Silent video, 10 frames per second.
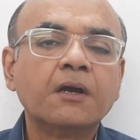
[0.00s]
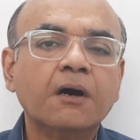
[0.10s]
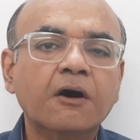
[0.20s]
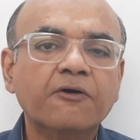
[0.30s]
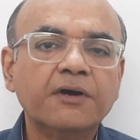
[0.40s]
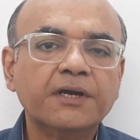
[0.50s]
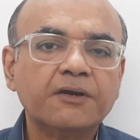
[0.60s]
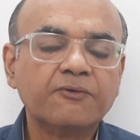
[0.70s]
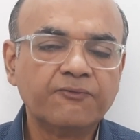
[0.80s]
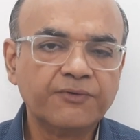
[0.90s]

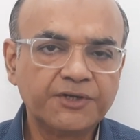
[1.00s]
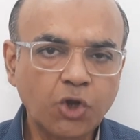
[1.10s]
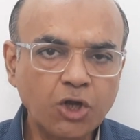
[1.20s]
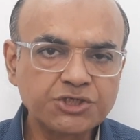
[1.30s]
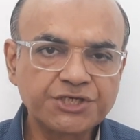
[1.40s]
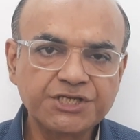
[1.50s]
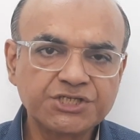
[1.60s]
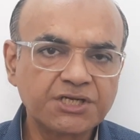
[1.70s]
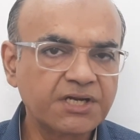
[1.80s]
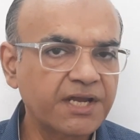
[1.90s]
Tall
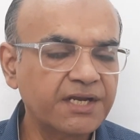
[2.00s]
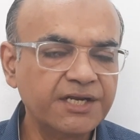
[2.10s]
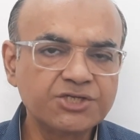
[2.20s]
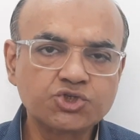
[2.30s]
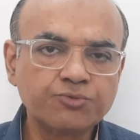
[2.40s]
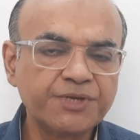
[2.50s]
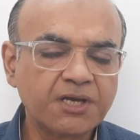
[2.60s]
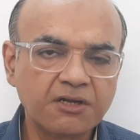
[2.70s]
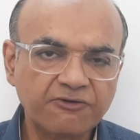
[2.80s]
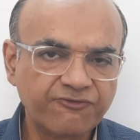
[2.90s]
stature again needs to
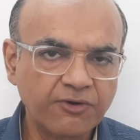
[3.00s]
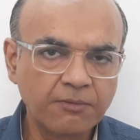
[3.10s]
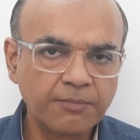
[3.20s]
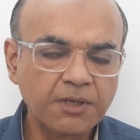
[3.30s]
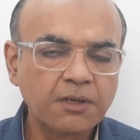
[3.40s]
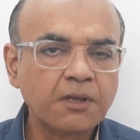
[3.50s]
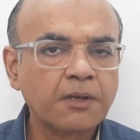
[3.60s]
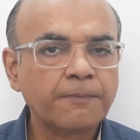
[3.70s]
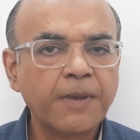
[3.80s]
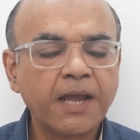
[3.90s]
be confirmed
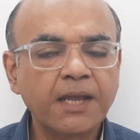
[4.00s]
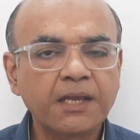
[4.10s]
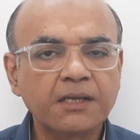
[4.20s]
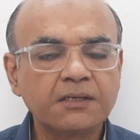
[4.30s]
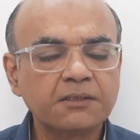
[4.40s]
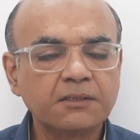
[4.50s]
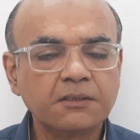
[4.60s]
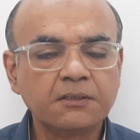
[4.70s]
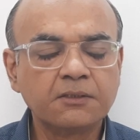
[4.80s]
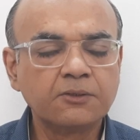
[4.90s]
by
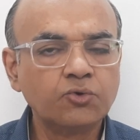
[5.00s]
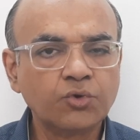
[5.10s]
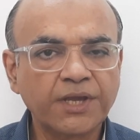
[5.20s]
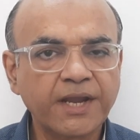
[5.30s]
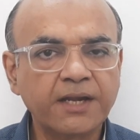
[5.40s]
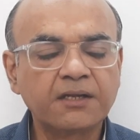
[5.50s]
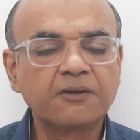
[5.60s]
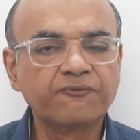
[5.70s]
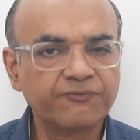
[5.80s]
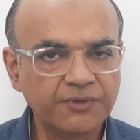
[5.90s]
looking at
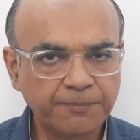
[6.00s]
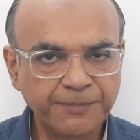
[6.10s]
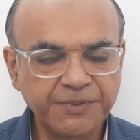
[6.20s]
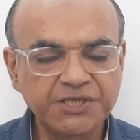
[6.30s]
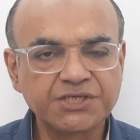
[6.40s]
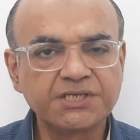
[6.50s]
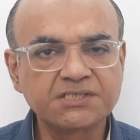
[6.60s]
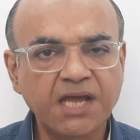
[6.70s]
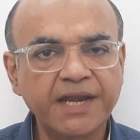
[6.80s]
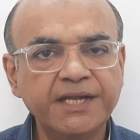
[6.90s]
the
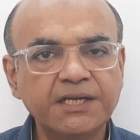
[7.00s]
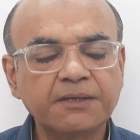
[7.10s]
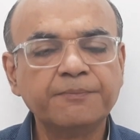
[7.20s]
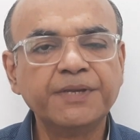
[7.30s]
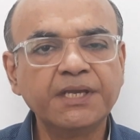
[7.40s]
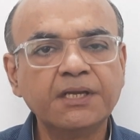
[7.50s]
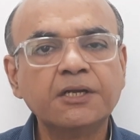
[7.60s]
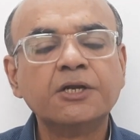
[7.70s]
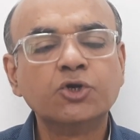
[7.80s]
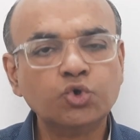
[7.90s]
patient's height
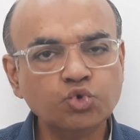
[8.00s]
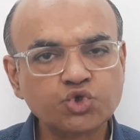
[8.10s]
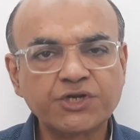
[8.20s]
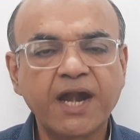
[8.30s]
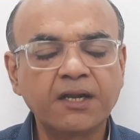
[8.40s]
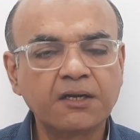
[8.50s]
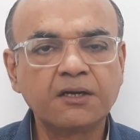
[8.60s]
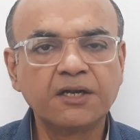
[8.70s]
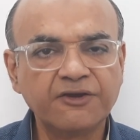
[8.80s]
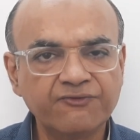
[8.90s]
being 2
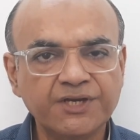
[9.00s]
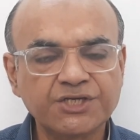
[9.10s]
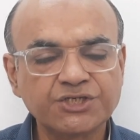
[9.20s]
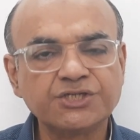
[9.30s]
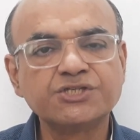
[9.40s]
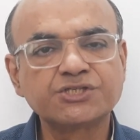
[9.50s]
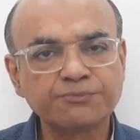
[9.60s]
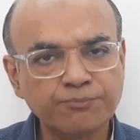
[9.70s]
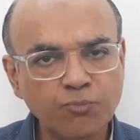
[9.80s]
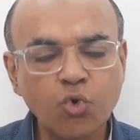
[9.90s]
standard deviations
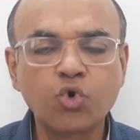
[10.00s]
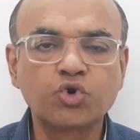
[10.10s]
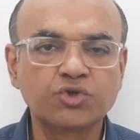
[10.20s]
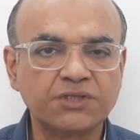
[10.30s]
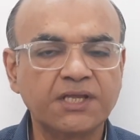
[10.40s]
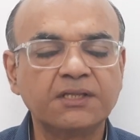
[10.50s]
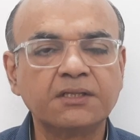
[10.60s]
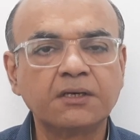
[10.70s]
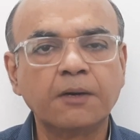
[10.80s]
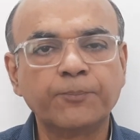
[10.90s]
more than
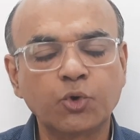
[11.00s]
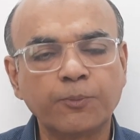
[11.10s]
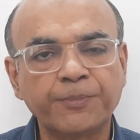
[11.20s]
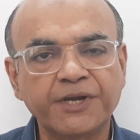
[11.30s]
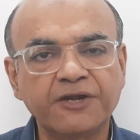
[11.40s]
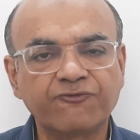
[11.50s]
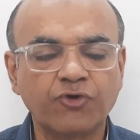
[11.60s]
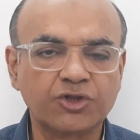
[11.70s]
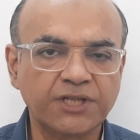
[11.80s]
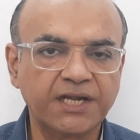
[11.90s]
the appropriate
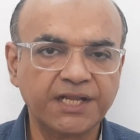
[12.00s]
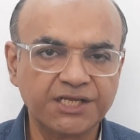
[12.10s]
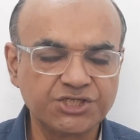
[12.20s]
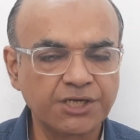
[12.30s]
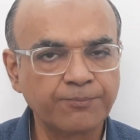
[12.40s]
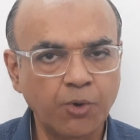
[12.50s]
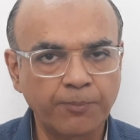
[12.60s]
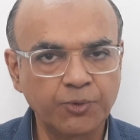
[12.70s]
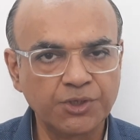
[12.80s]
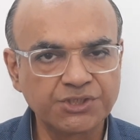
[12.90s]
for that age and
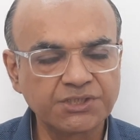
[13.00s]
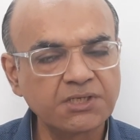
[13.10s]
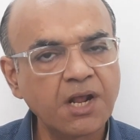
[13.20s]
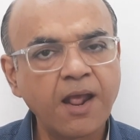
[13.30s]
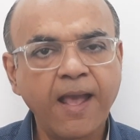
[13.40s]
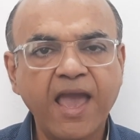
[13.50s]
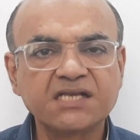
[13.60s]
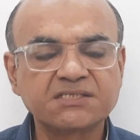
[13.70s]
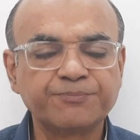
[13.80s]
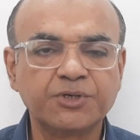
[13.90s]
population
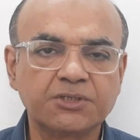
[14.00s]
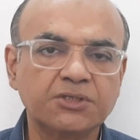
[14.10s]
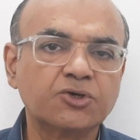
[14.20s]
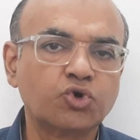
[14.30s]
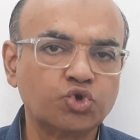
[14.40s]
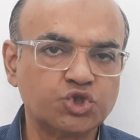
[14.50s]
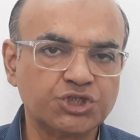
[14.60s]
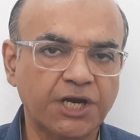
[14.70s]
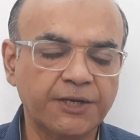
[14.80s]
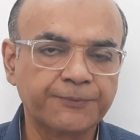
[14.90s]
as per the growth
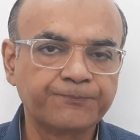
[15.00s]
chart.